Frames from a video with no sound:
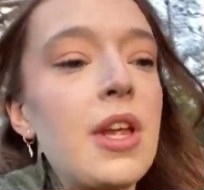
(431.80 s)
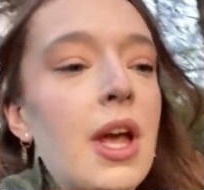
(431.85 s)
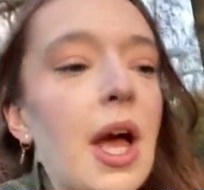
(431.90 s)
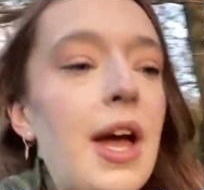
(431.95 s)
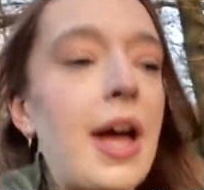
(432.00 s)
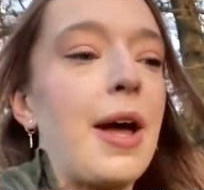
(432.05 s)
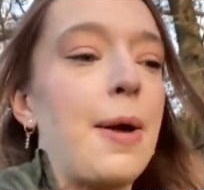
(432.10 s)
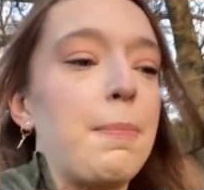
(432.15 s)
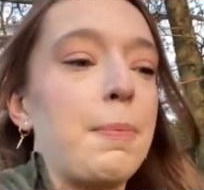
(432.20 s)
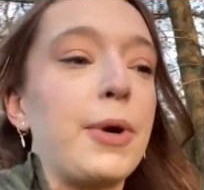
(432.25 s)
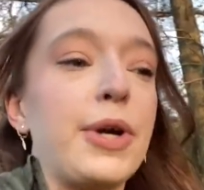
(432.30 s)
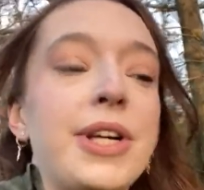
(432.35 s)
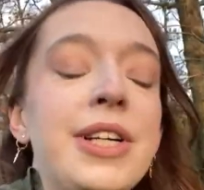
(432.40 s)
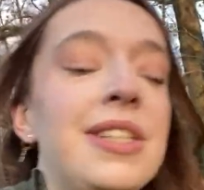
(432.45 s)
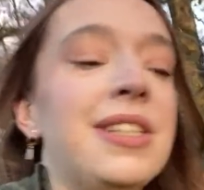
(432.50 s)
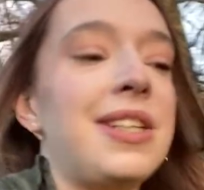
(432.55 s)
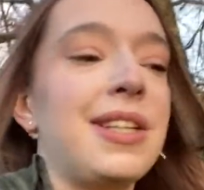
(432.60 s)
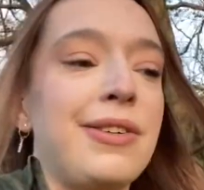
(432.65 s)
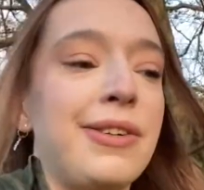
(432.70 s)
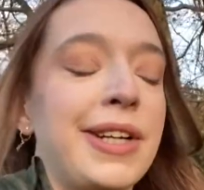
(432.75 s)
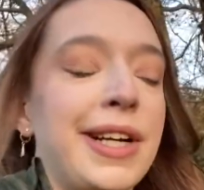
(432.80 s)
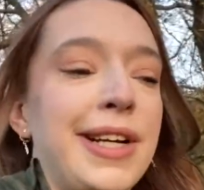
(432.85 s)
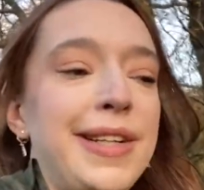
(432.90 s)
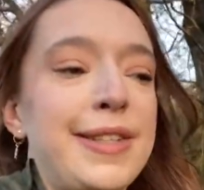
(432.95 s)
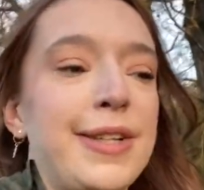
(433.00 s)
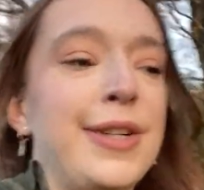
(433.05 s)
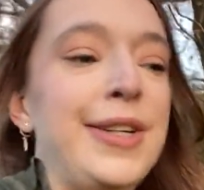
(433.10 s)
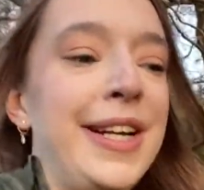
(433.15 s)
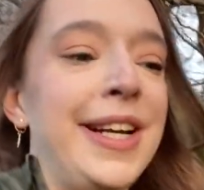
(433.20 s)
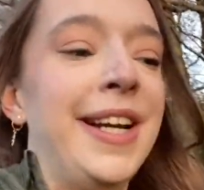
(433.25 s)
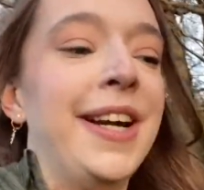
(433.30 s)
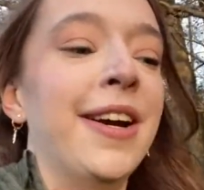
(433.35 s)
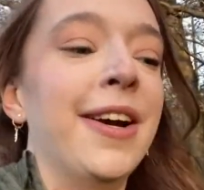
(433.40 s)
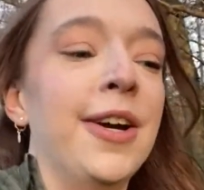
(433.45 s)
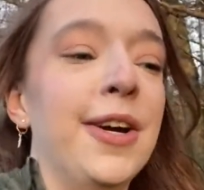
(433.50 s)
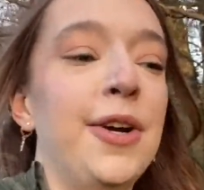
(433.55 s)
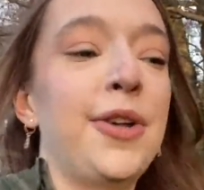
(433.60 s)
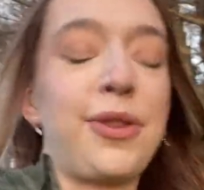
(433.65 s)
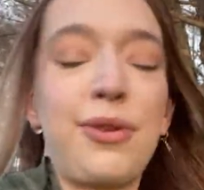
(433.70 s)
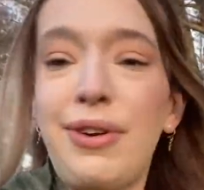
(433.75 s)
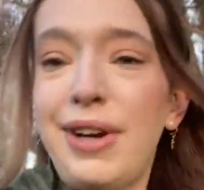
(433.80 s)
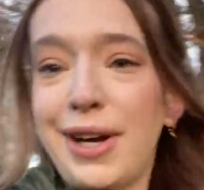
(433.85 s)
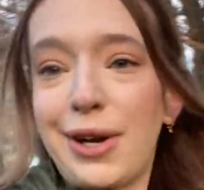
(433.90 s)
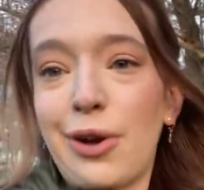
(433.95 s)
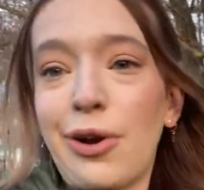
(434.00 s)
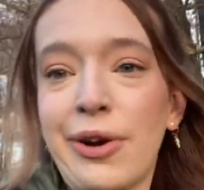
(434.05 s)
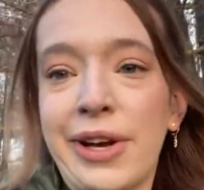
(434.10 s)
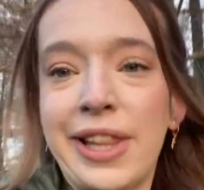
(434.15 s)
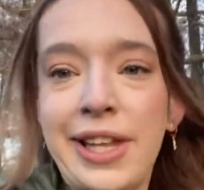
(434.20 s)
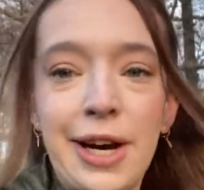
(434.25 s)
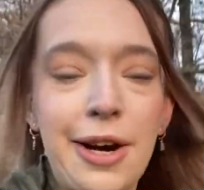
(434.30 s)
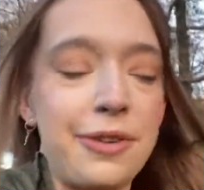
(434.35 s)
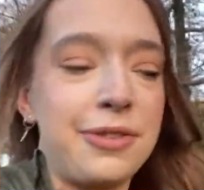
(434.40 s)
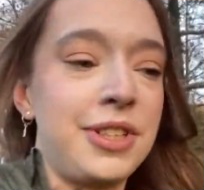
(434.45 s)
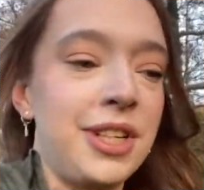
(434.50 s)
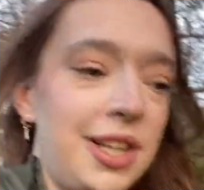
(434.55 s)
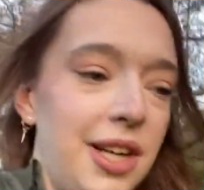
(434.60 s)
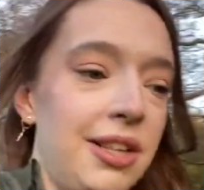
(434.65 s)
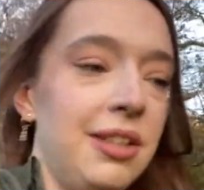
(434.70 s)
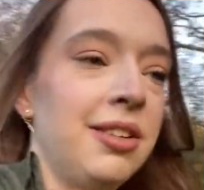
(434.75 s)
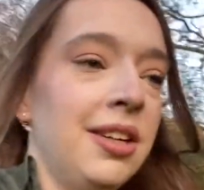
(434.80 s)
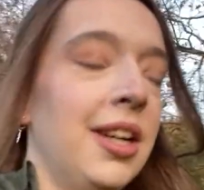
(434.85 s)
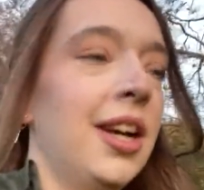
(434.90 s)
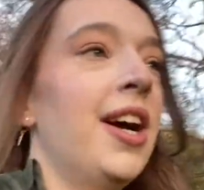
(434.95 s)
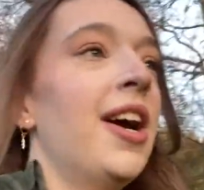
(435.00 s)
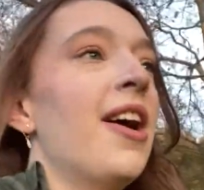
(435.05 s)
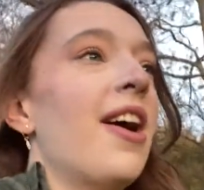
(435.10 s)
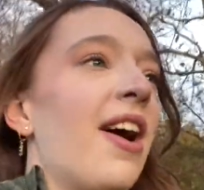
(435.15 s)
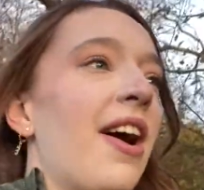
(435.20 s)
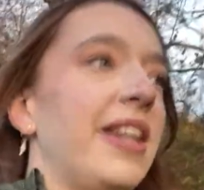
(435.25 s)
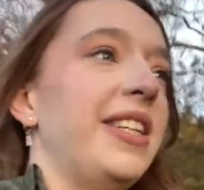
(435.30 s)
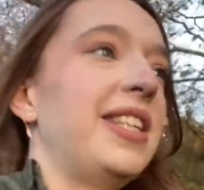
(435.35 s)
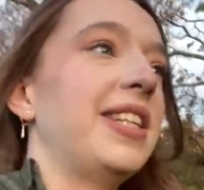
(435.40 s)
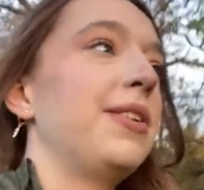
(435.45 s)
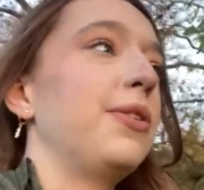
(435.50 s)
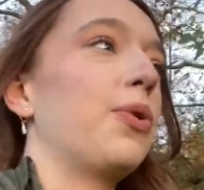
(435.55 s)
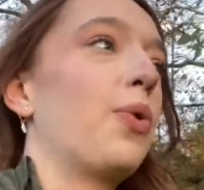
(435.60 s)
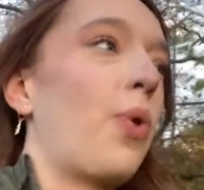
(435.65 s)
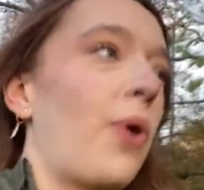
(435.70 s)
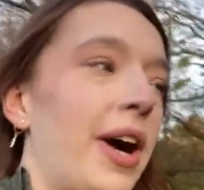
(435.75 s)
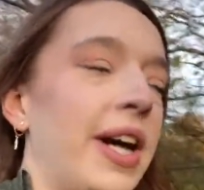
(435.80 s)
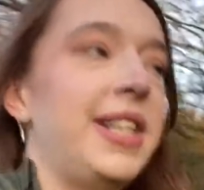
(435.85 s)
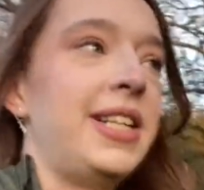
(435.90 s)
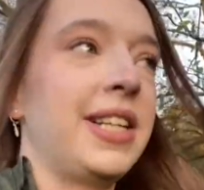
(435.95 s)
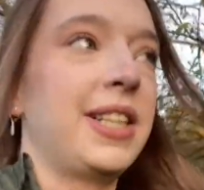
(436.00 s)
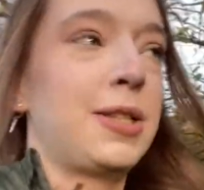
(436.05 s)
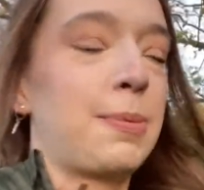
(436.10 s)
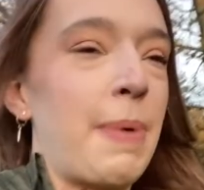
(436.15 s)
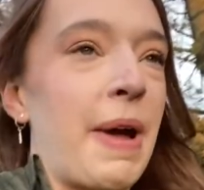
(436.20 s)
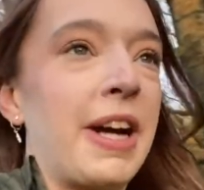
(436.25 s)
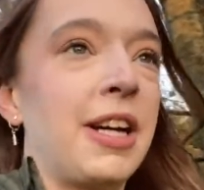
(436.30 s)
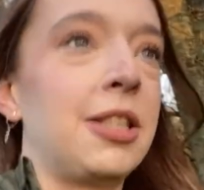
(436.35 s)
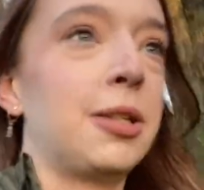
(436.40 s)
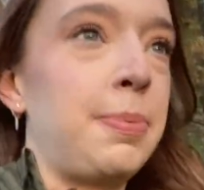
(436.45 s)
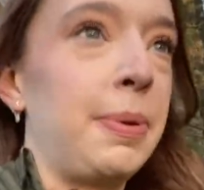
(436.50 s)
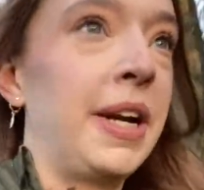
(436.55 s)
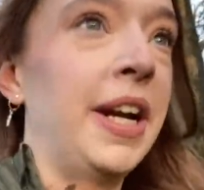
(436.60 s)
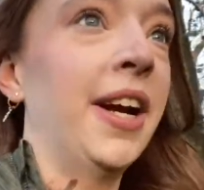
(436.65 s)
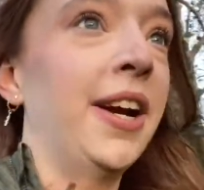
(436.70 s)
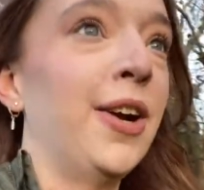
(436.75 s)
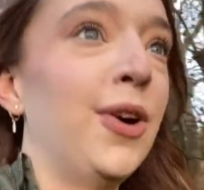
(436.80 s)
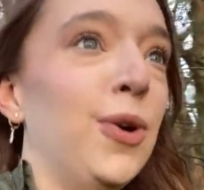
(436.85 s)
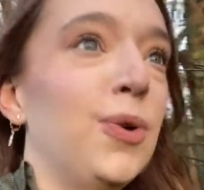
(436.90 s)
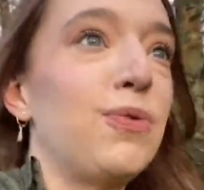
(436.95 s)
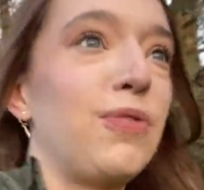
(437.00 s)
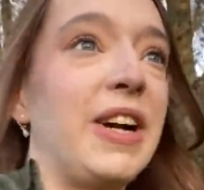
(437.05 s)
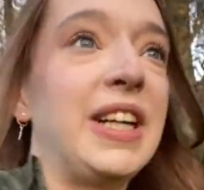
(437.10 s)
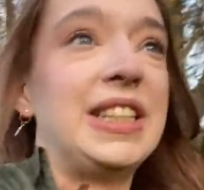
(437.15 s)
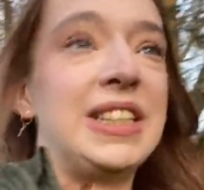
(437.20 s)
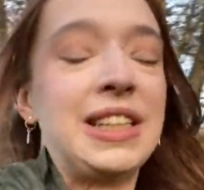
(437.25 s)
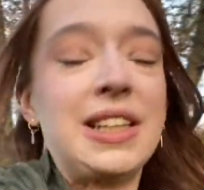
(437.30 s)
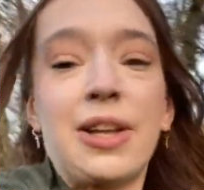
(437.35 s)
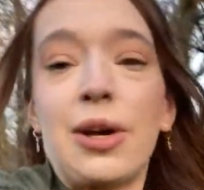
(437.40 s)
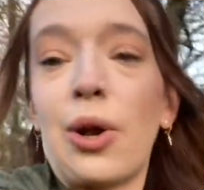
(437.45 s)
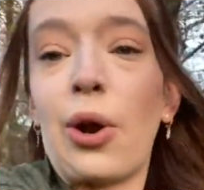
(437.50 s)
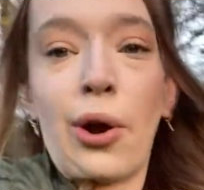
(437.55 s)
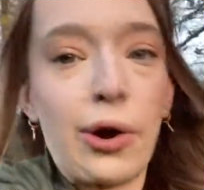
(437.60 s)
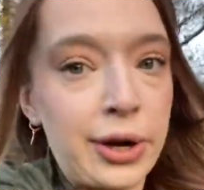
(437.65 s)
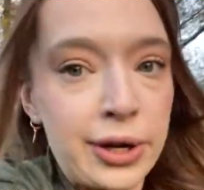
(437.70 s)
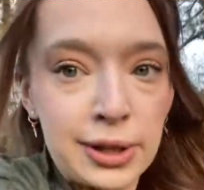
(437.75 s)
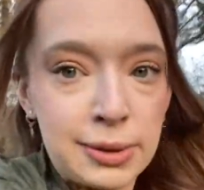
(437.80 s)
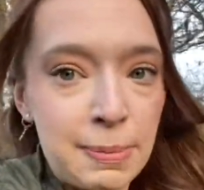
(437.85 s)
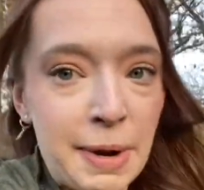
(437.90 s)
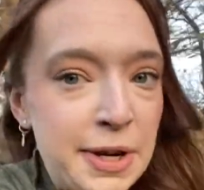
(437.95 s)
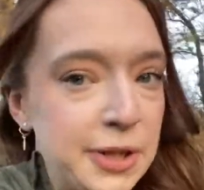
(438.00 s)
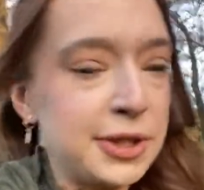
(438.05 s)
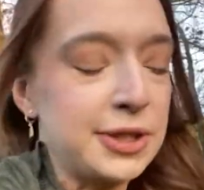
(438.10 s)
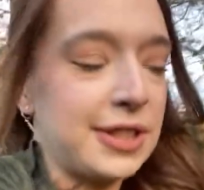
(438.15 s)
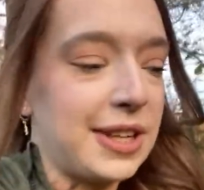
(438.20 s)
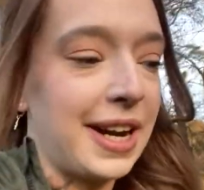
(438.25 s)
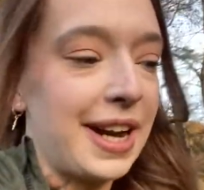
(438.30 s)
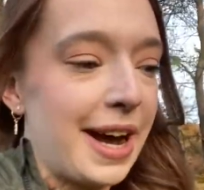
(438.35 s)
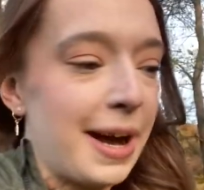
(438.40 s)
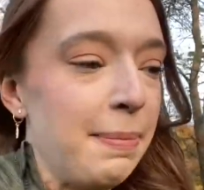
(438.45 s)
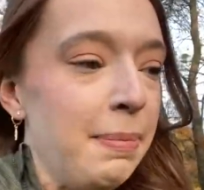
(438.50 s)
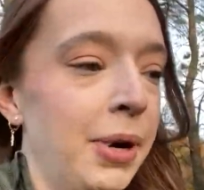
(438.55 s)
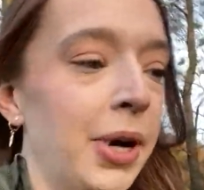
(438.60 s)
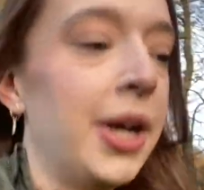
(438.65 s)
but considering it's only 3 o'clock in the afternoon, I didn't quite expect to be racing the clock as much as I am.